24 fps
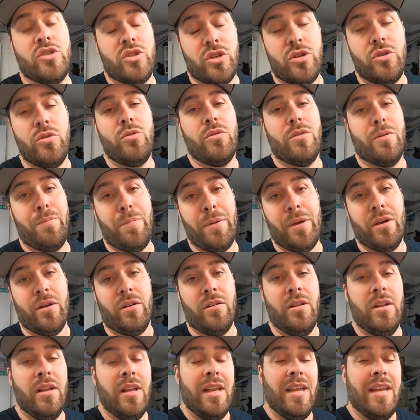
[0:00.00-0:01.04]
to the
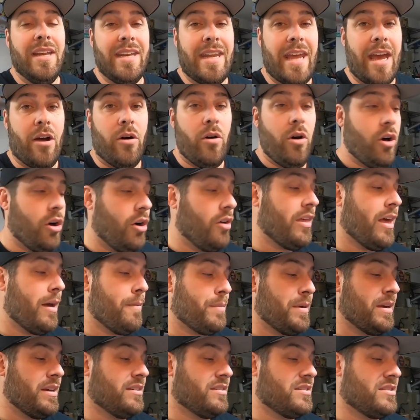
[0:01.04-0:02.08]
bill. Now, all
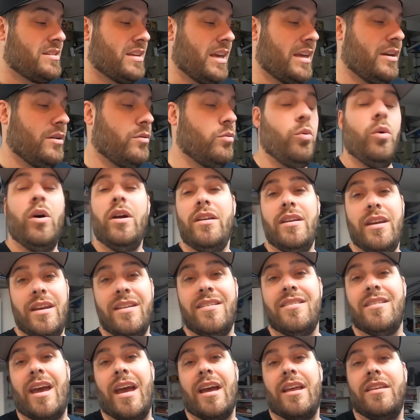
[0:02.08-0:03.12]
that being stated, what
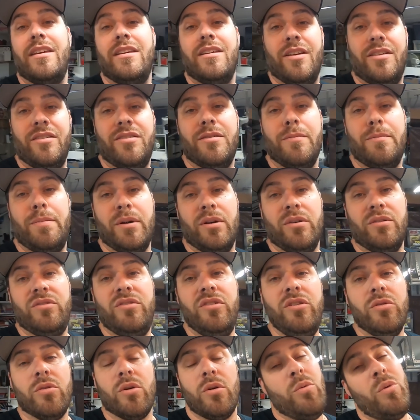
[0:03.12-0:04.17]
exactly does the bill
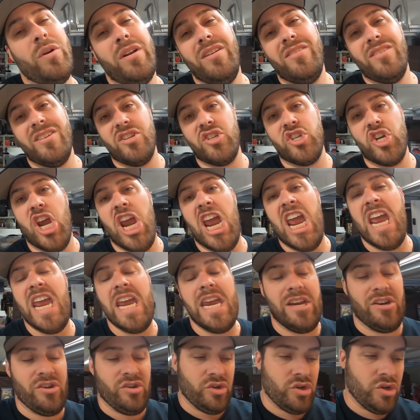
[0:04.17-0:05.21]
do, or what does it
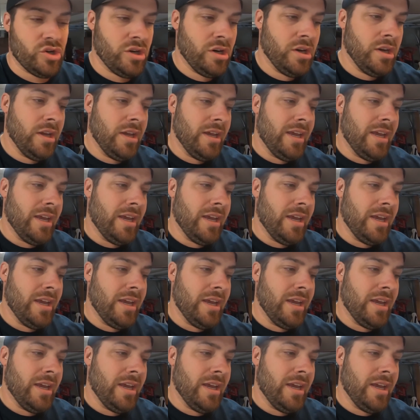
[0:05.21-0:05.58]
change?